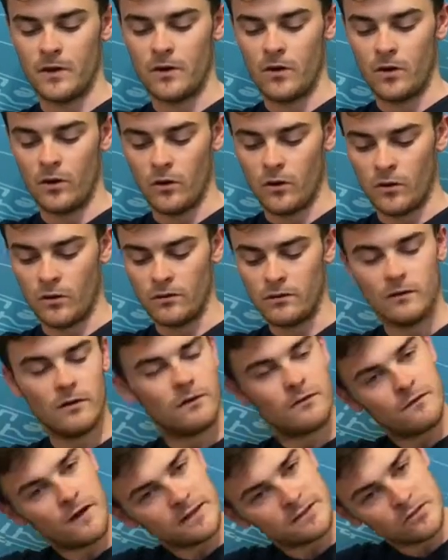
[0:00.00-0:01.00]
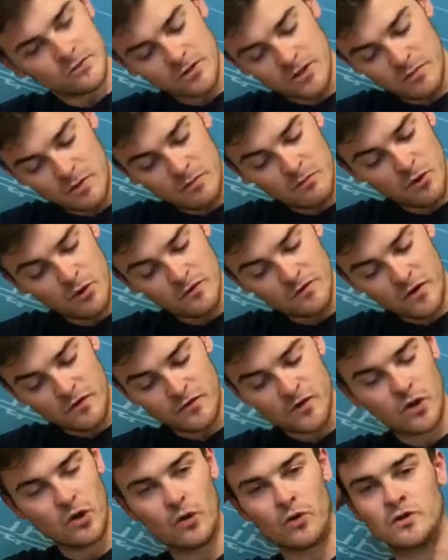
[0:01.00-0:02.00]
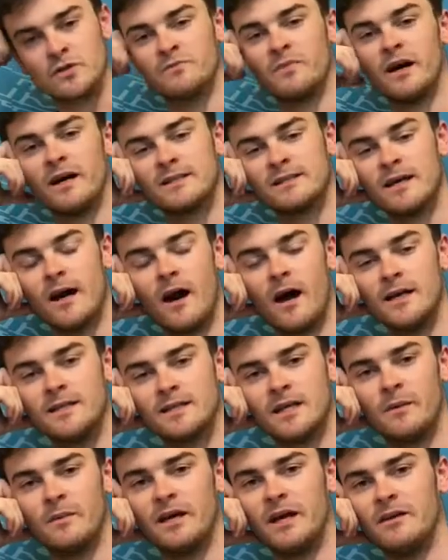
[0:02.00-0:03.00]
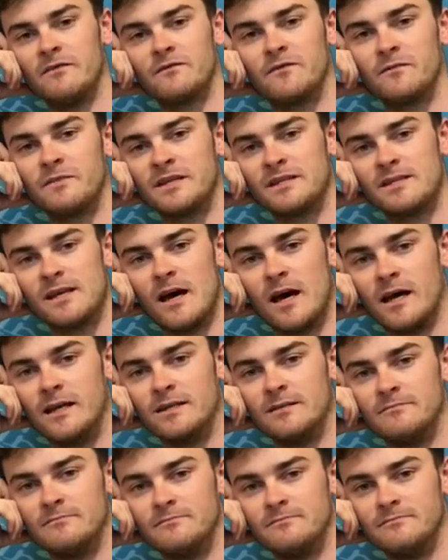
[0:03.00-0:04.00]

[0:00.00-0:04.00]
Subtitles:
Or vessels can be moved off course by a tide coming in from the side.